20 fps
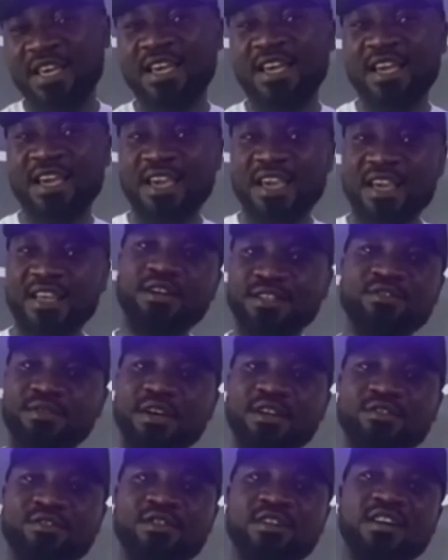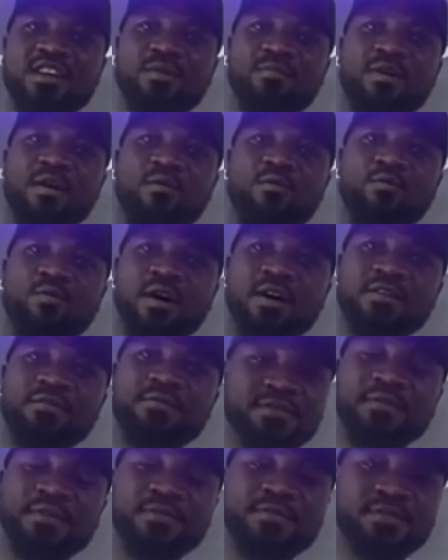In kids, we are talking about
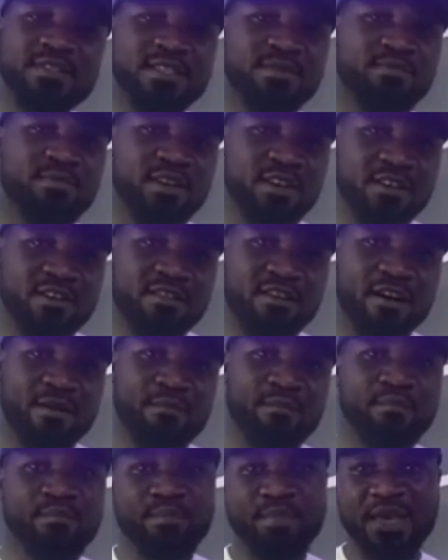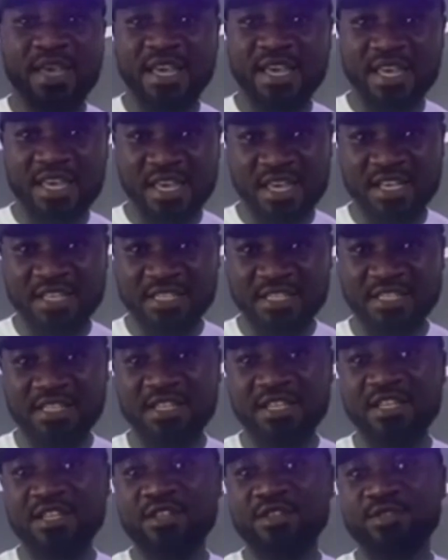150 milligram per kg.
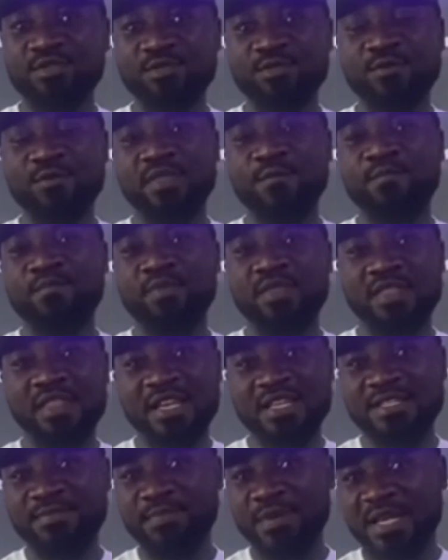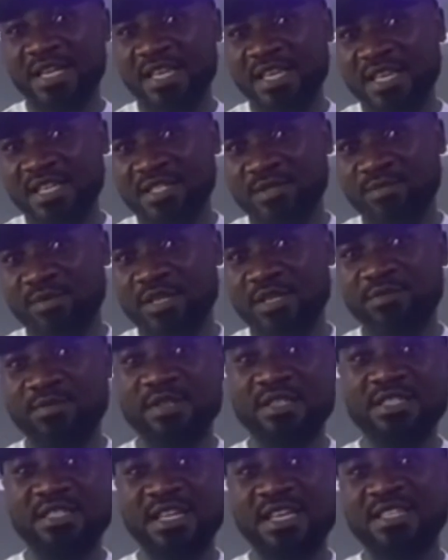So that's per kg body
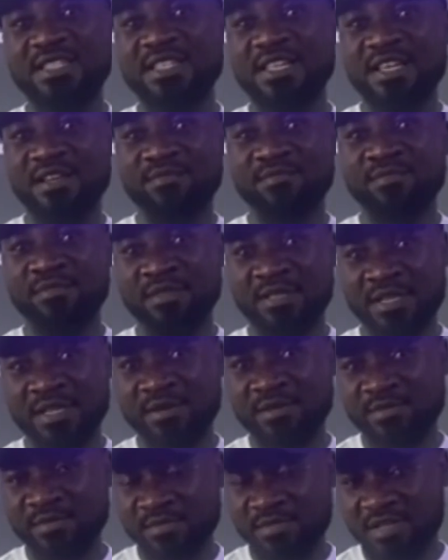weight. That's the